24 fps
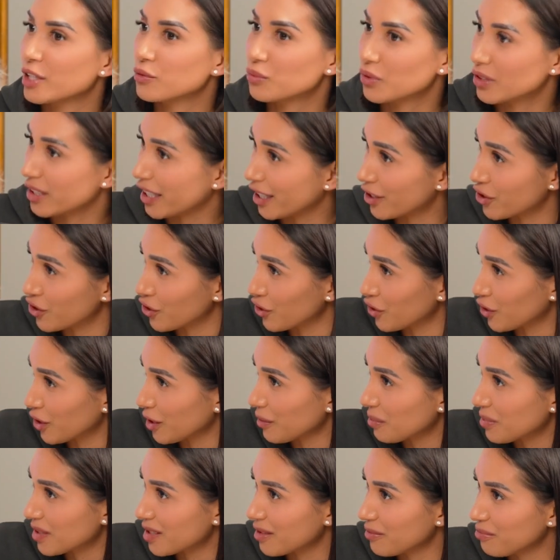in
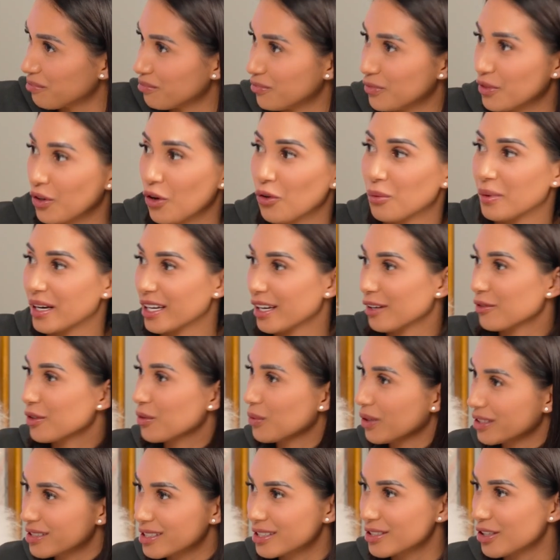relationships, nobody ever
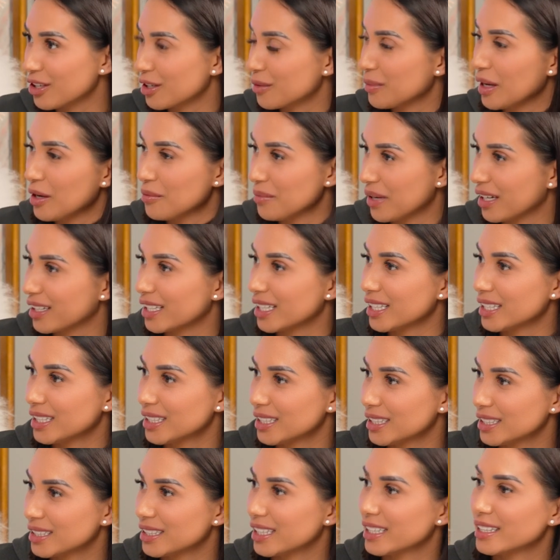wants to talk about
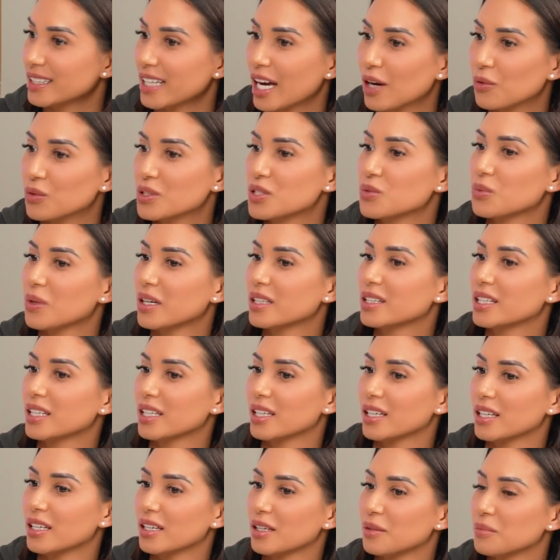money. Like that was one
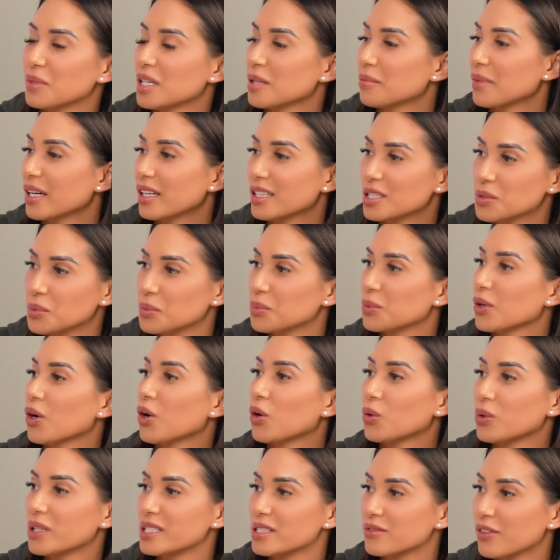thing. Me and my husband were
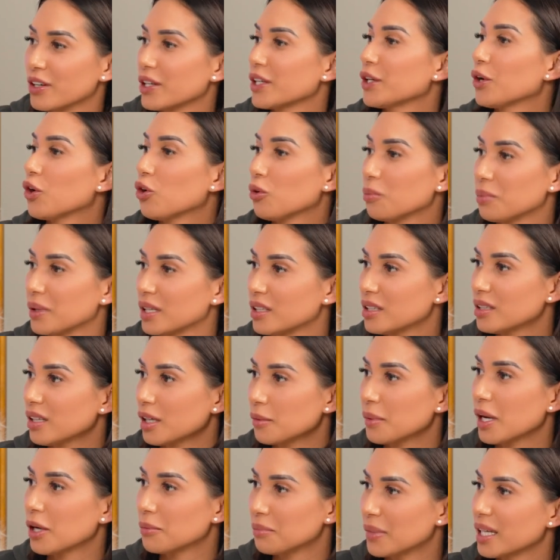always very open
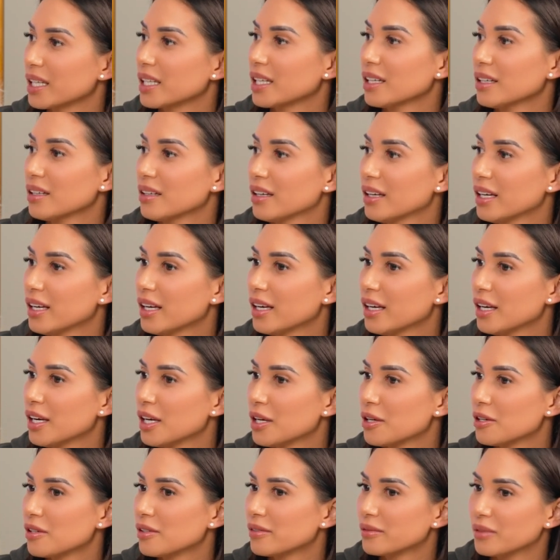about money.
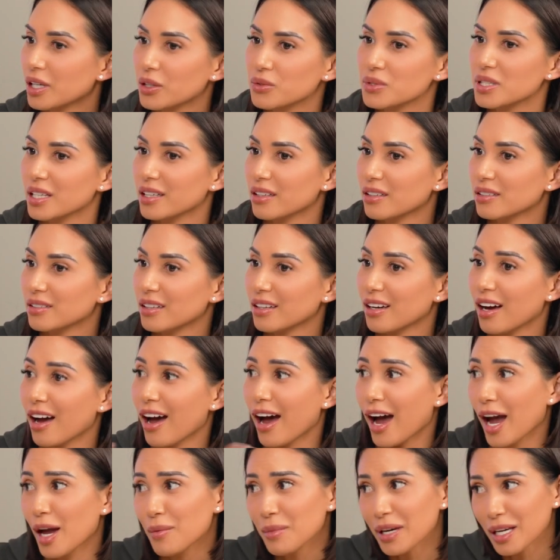I was like,
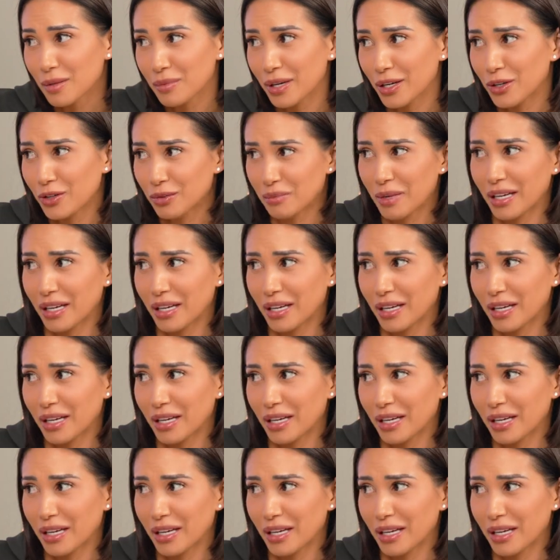I make my own